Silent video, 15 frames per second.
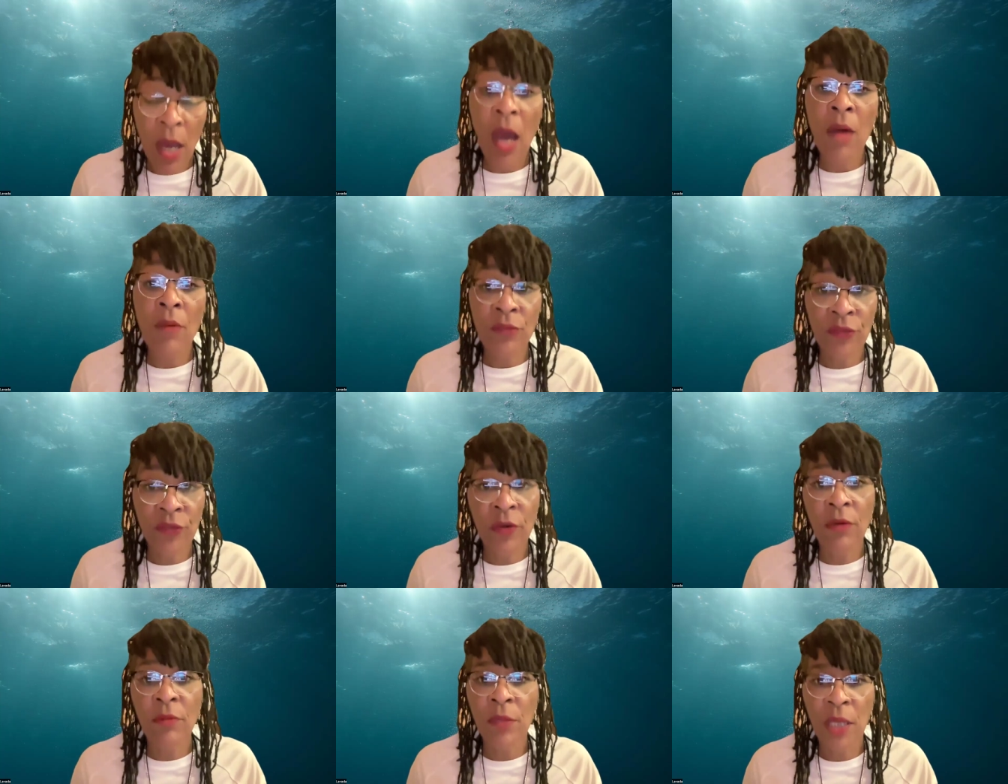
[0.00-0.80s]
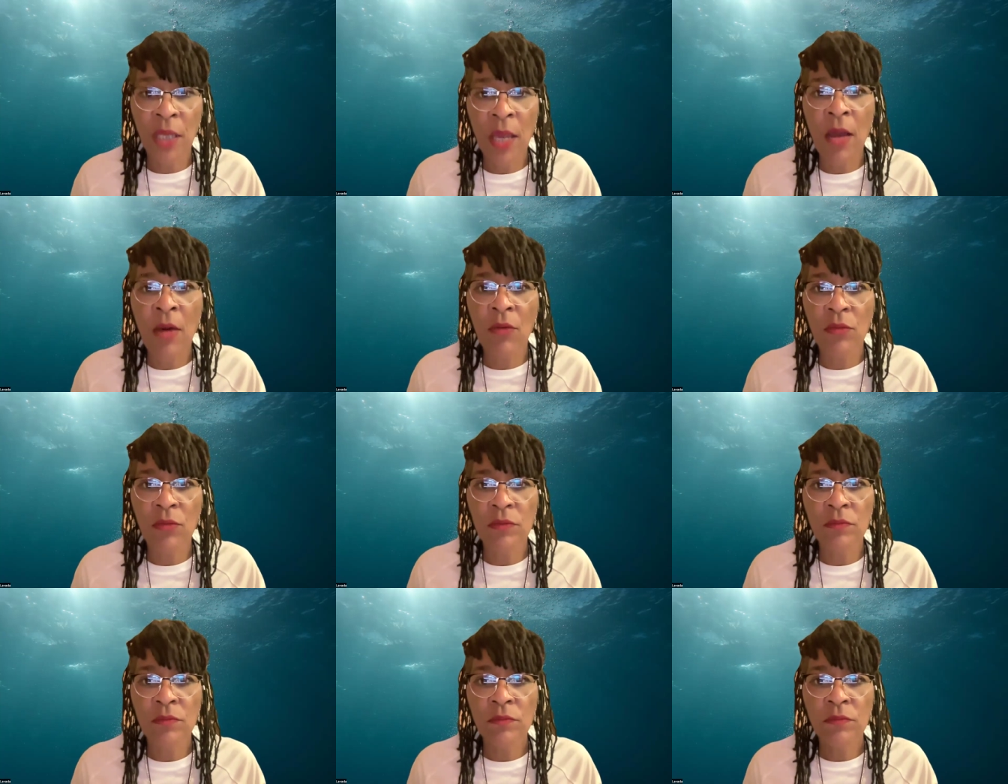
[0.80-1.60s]
I was coming out
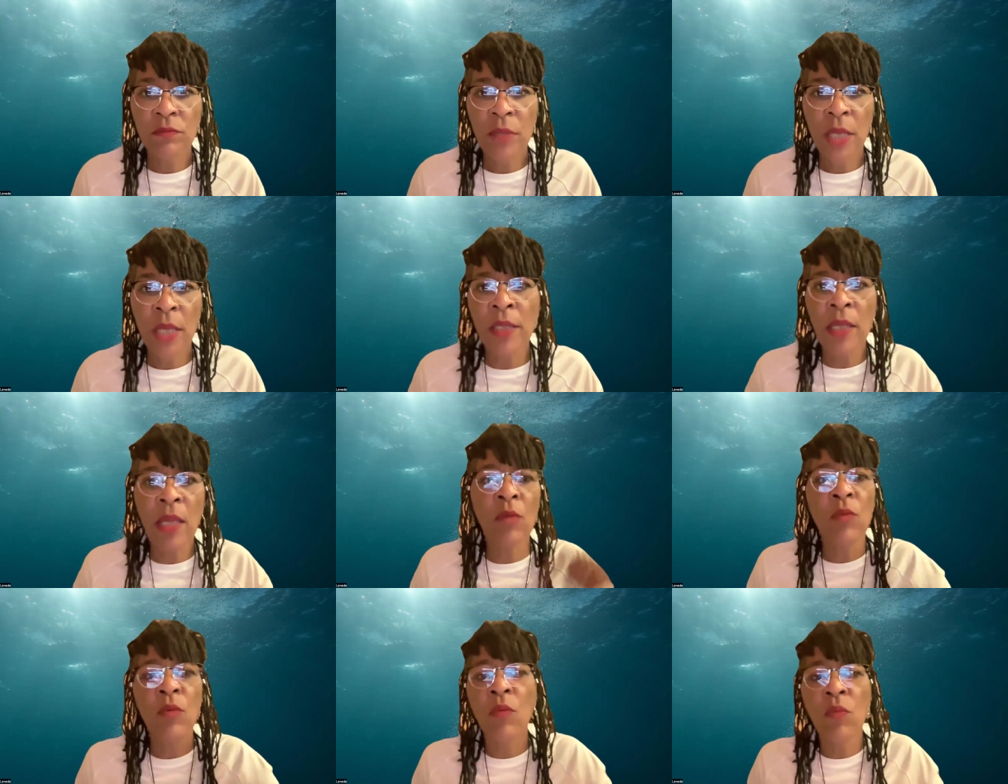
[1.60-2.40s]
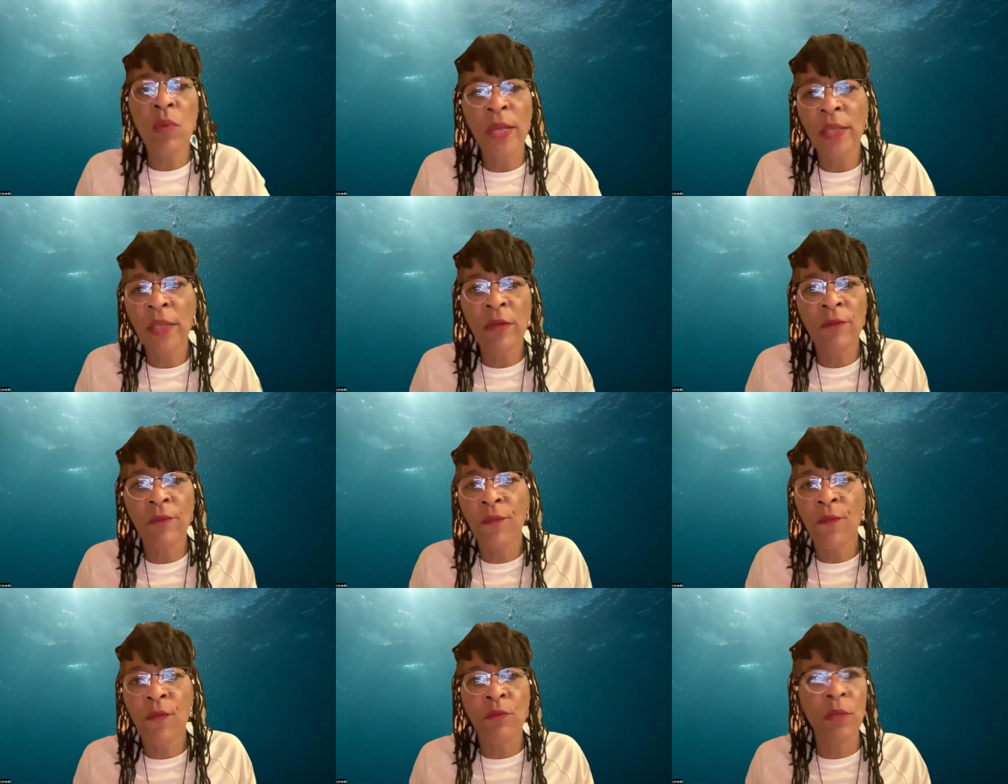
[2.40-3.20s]
and they were waiting
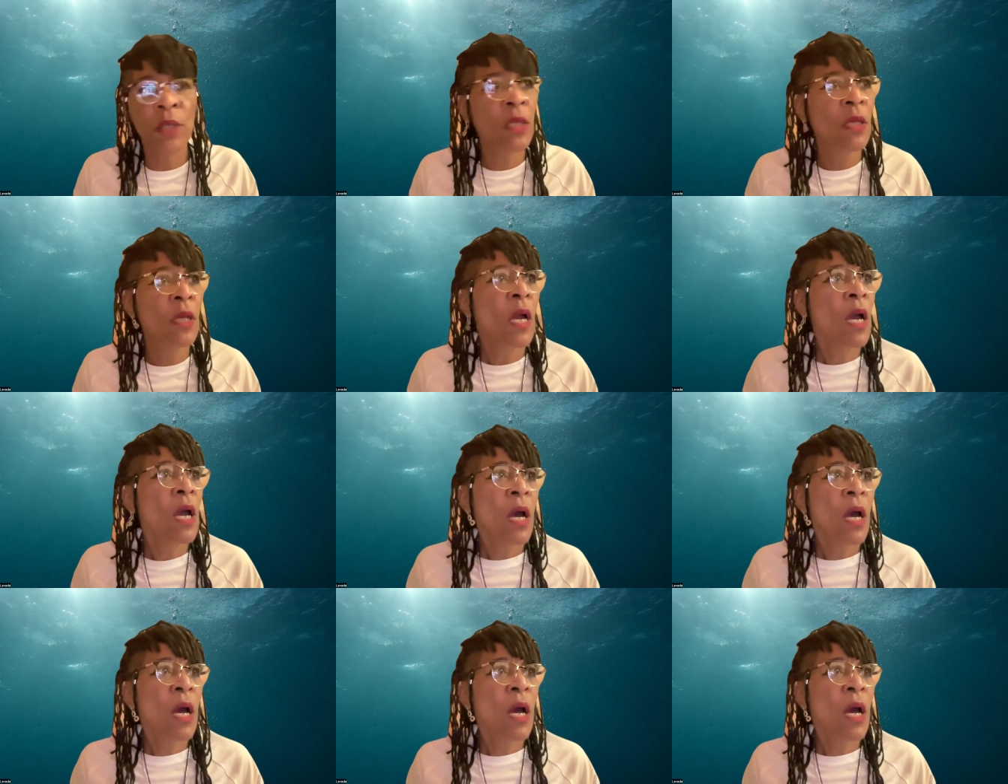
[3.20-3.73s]
for me